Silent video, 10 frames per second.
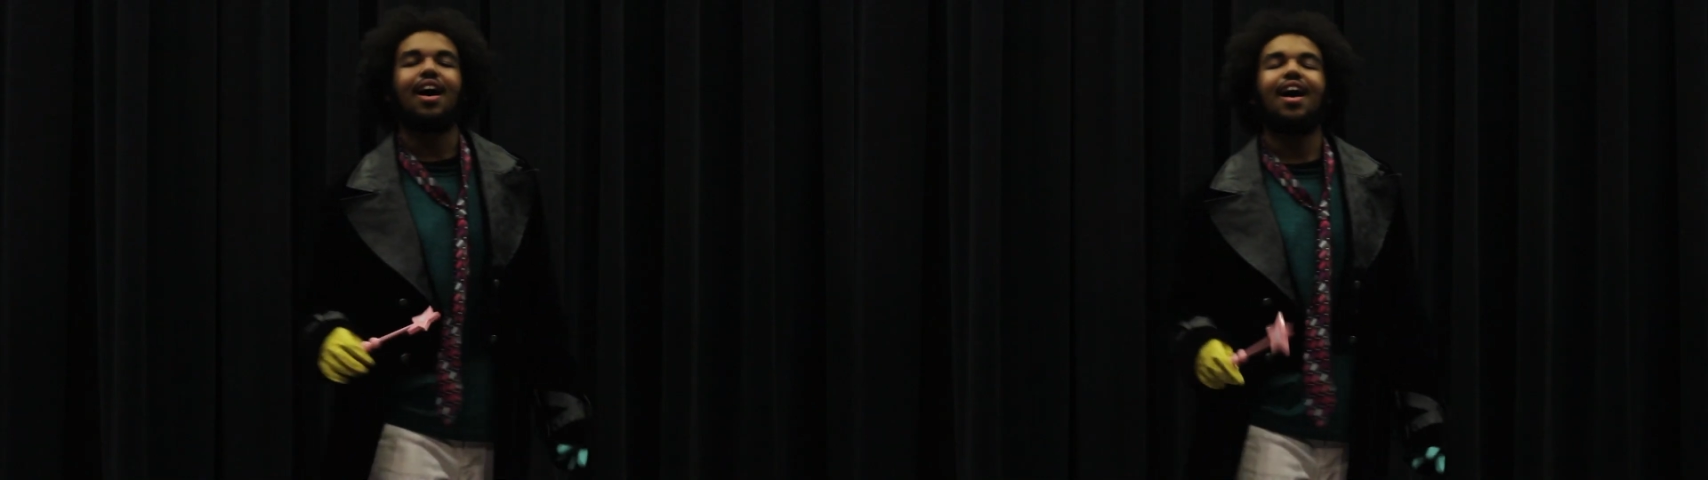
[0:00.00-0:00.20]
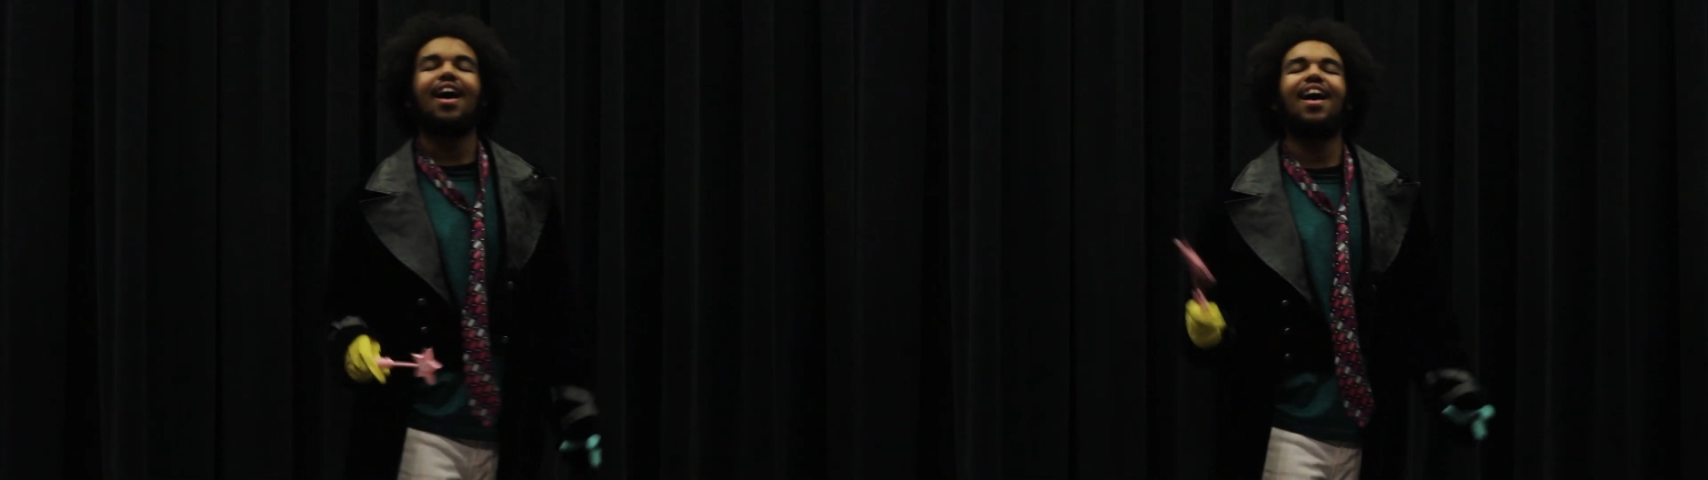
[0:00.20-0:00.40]

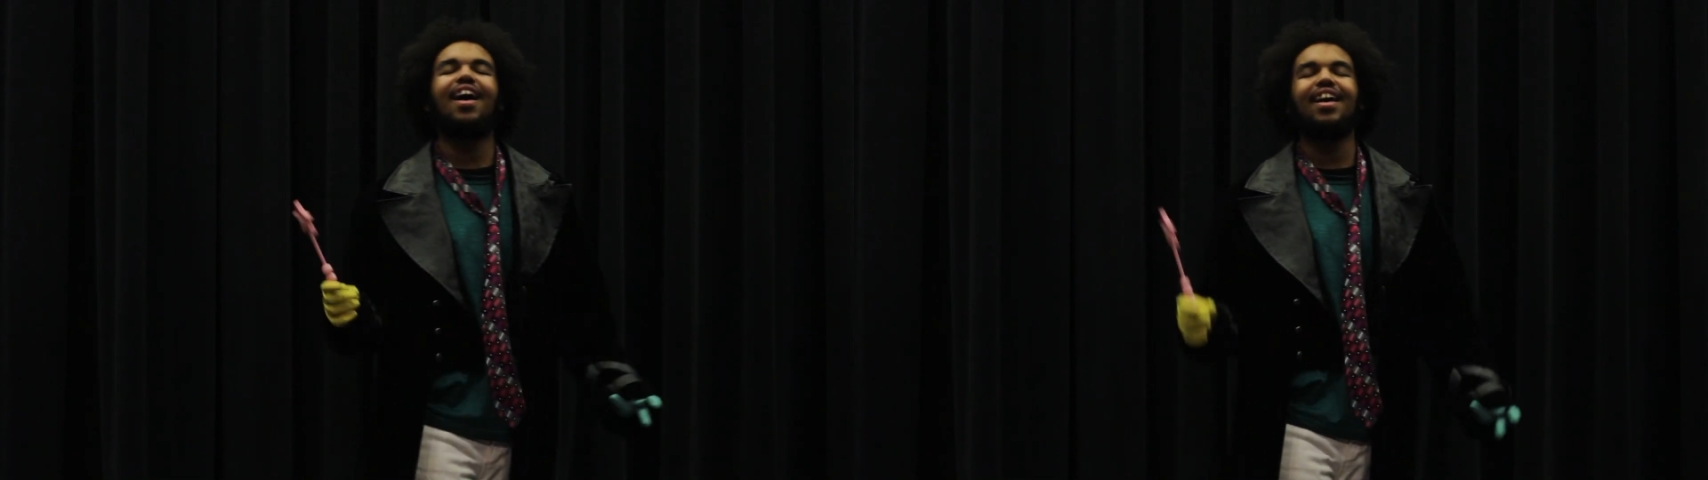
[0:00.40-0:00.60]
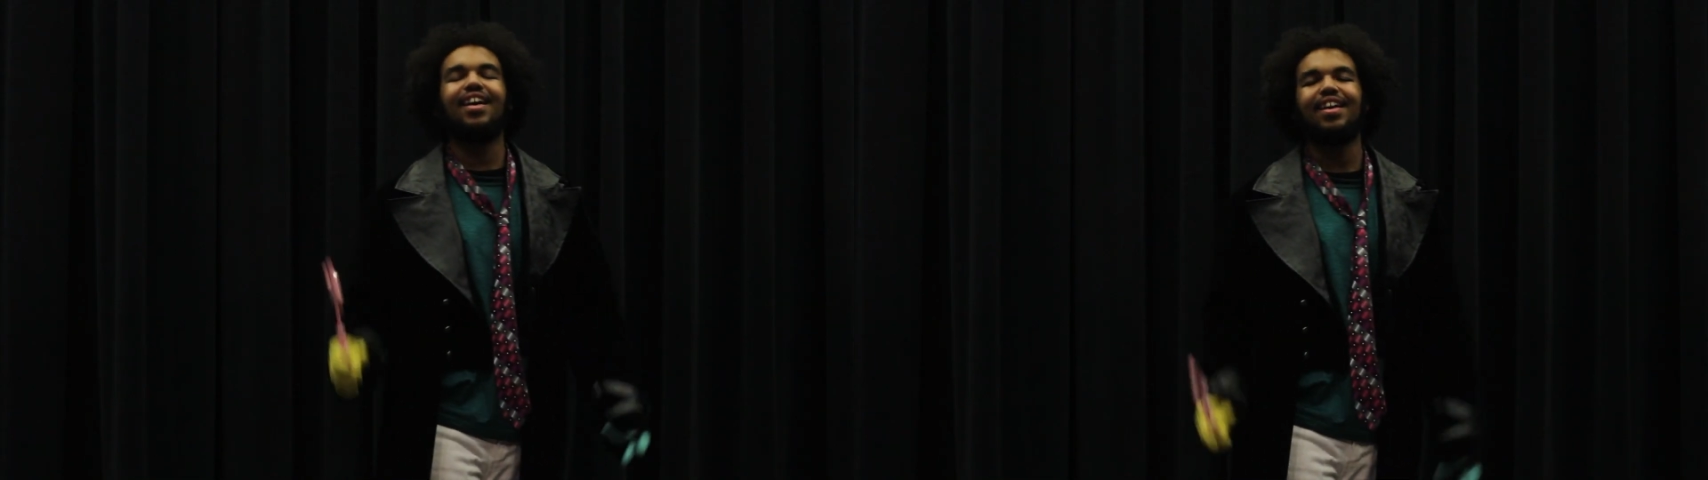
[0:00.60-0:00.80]

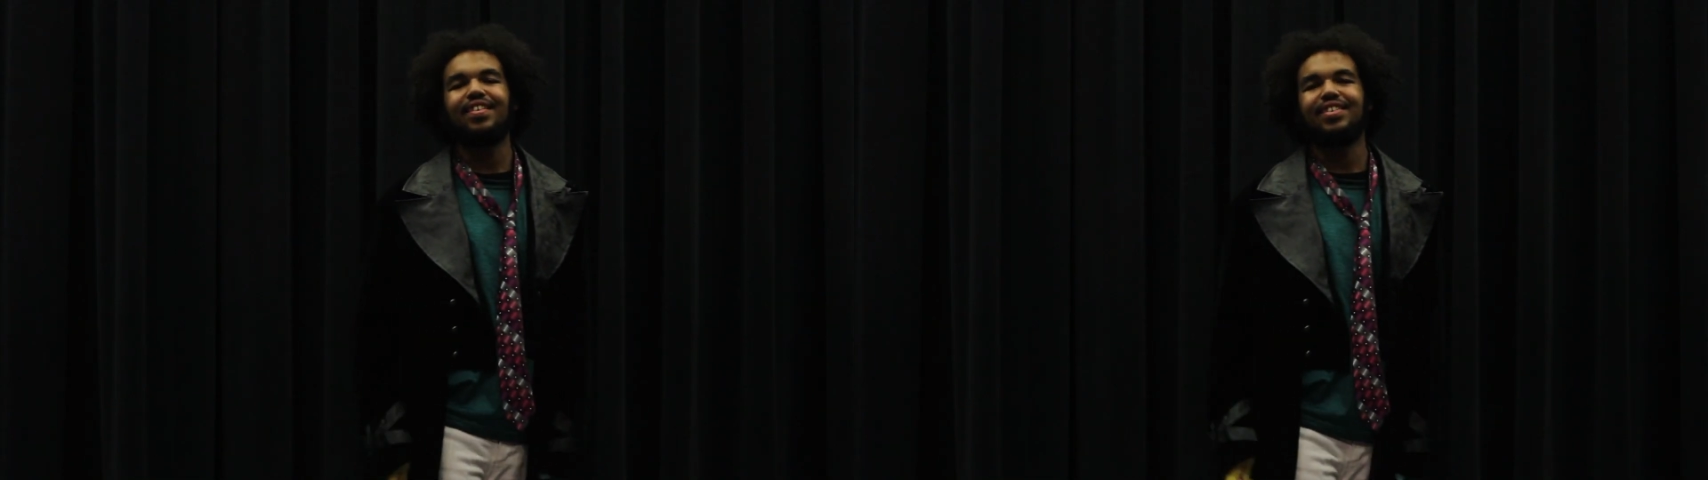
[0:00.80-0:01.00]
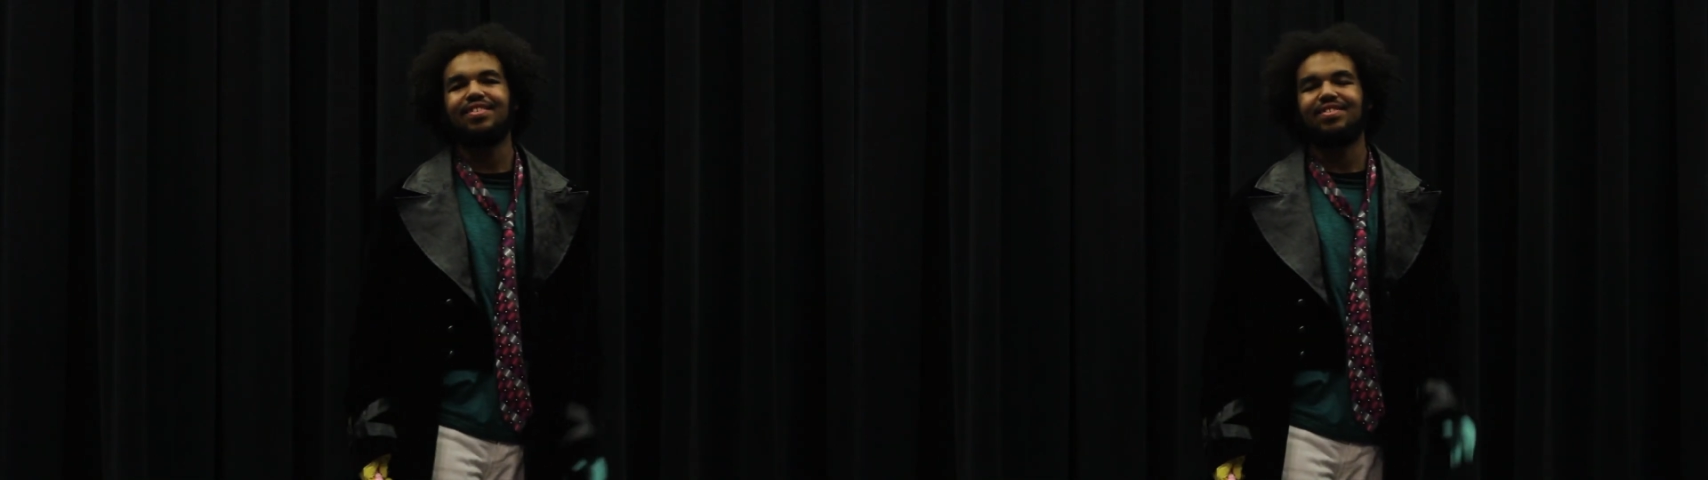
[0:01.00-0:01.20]

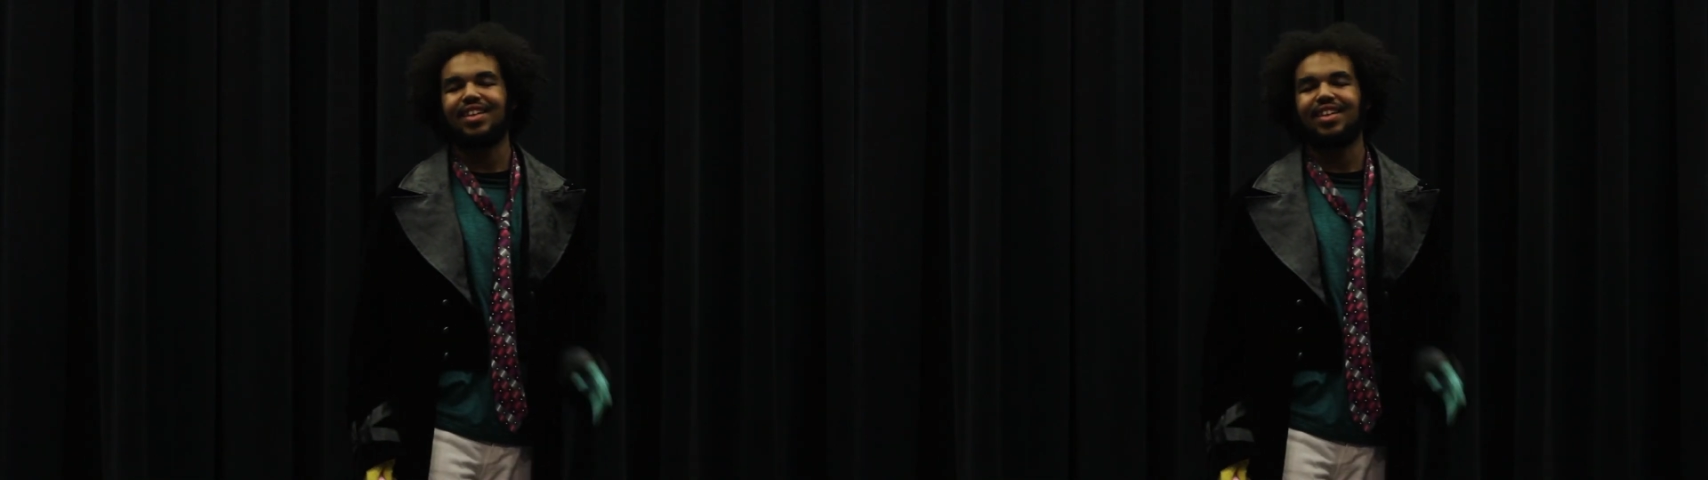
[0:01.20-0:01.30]
Oh, you're